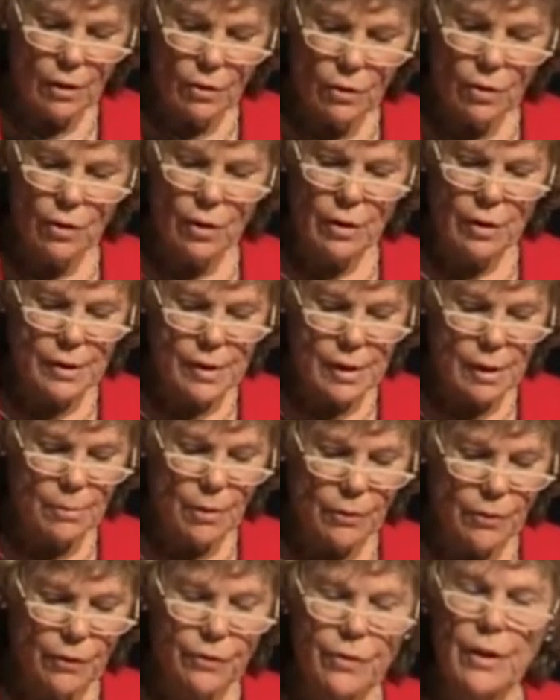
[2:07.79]
look at some
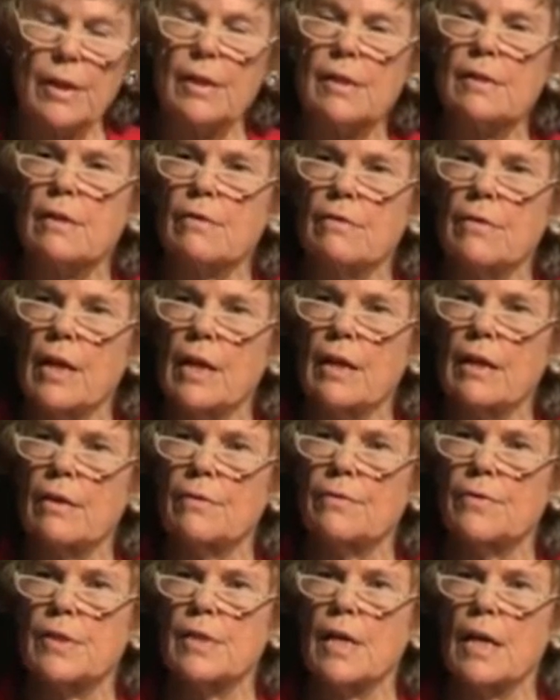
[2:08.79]
of the things that they
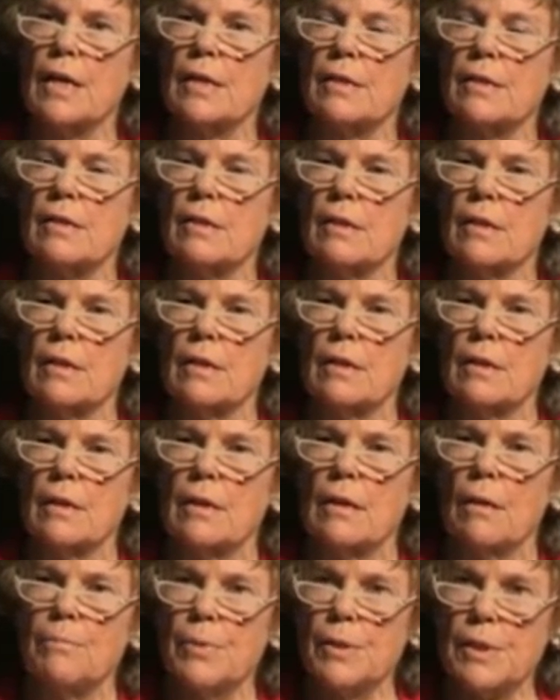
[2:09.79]
have said,
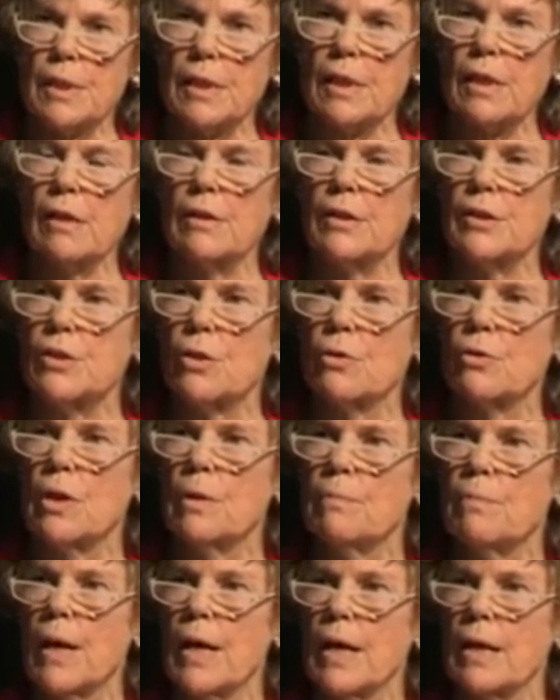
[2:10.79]
and particularly Tony
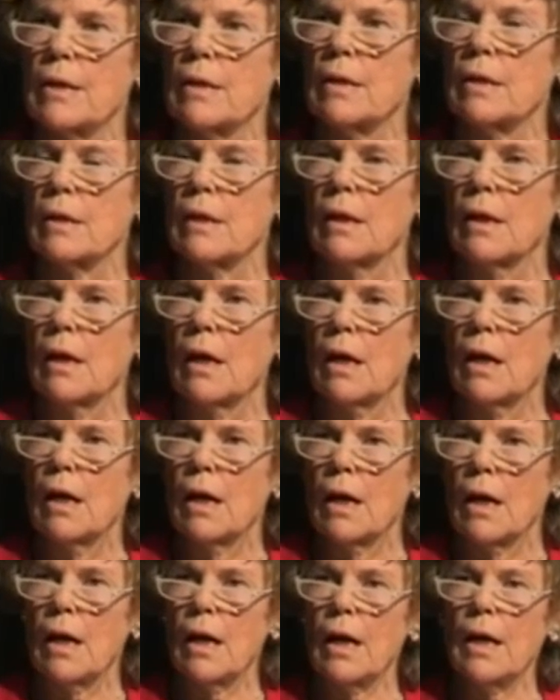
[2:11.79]
Benn,
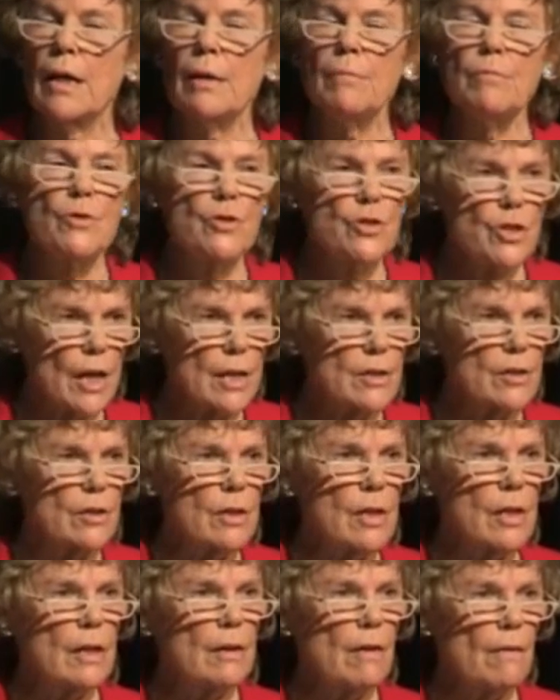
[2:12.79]
I am
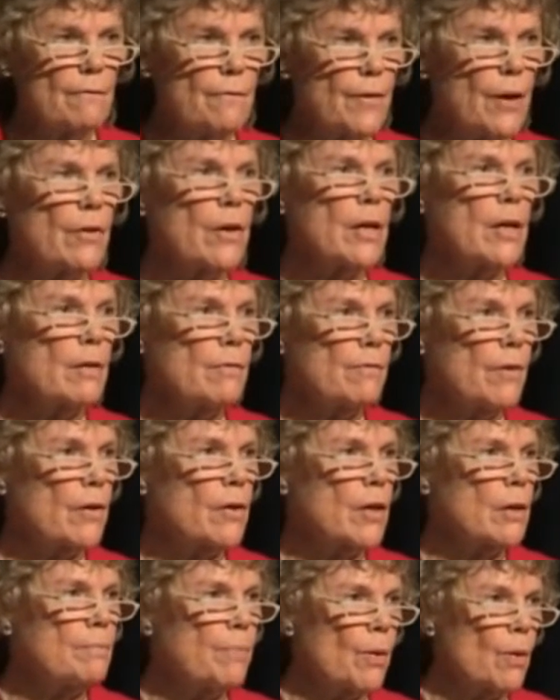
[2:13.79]
genuinely very,
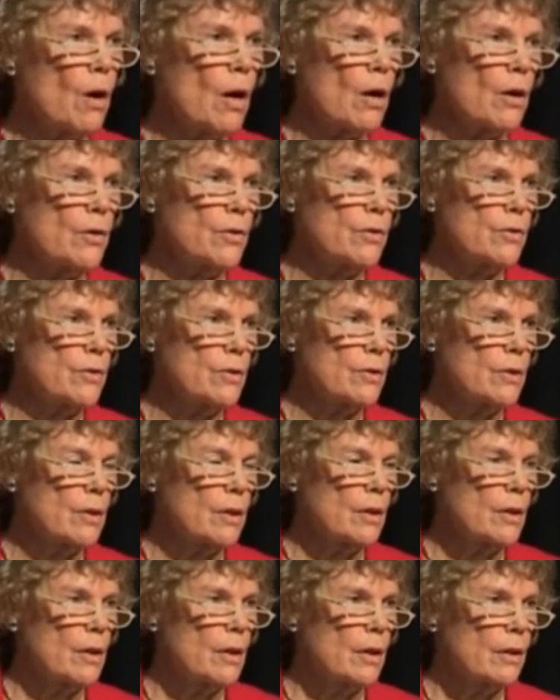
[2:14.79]
very proud
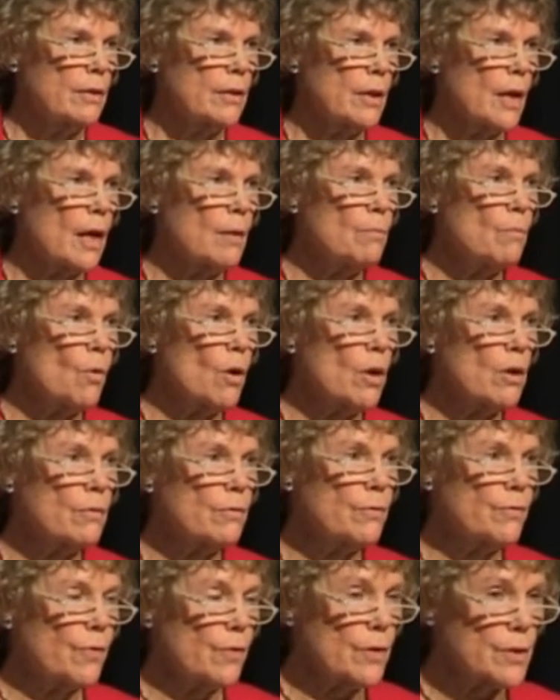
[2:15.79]
that I'm one
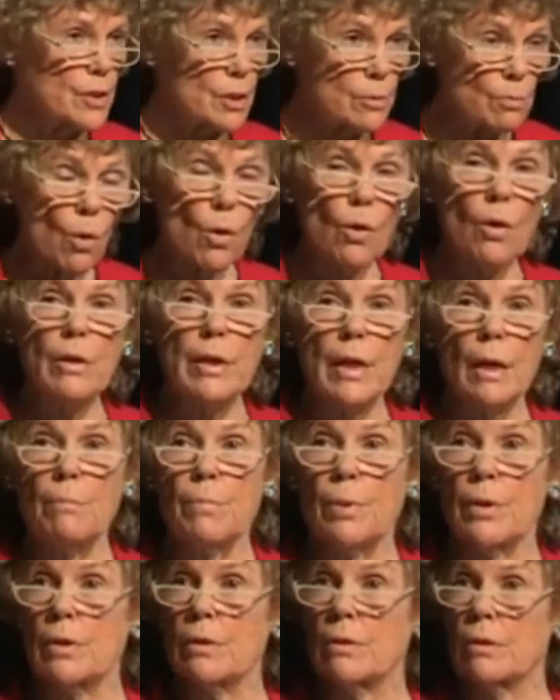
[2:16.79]
of a small
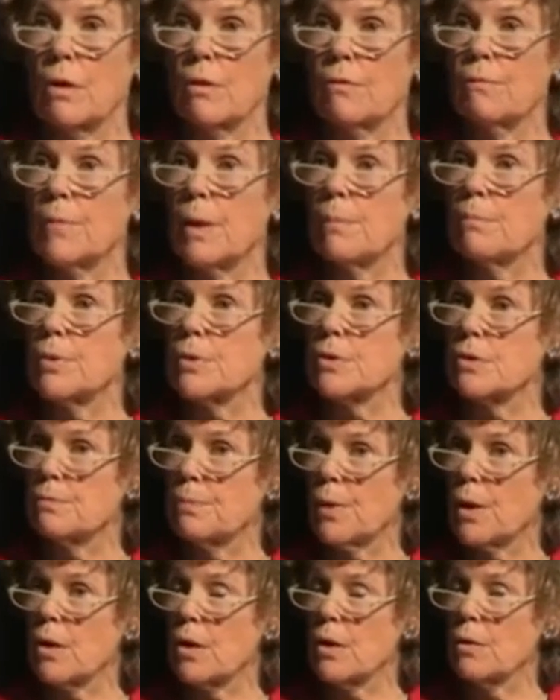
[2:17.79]
number of members of
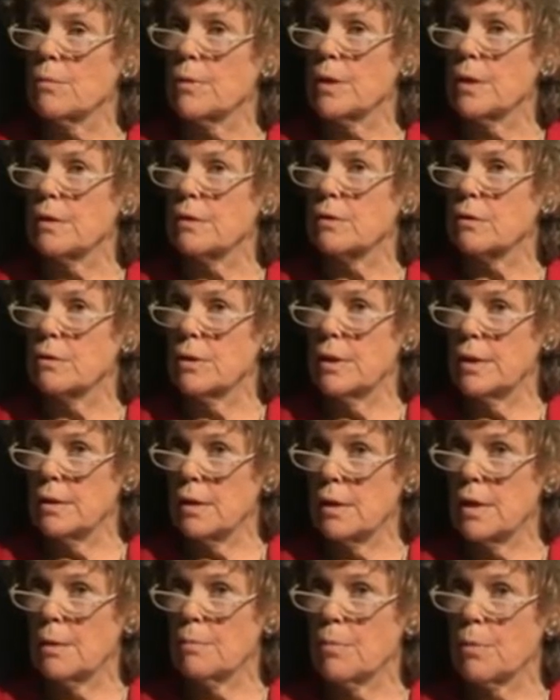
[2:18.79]
Parliament in
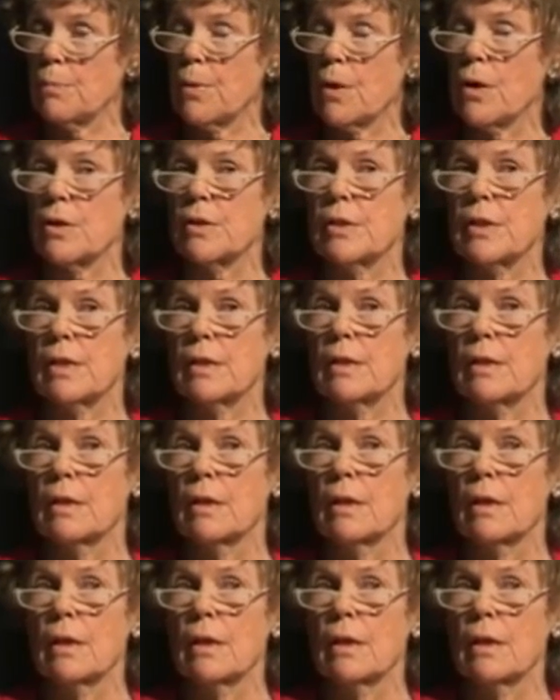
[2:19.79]
the Labour Party,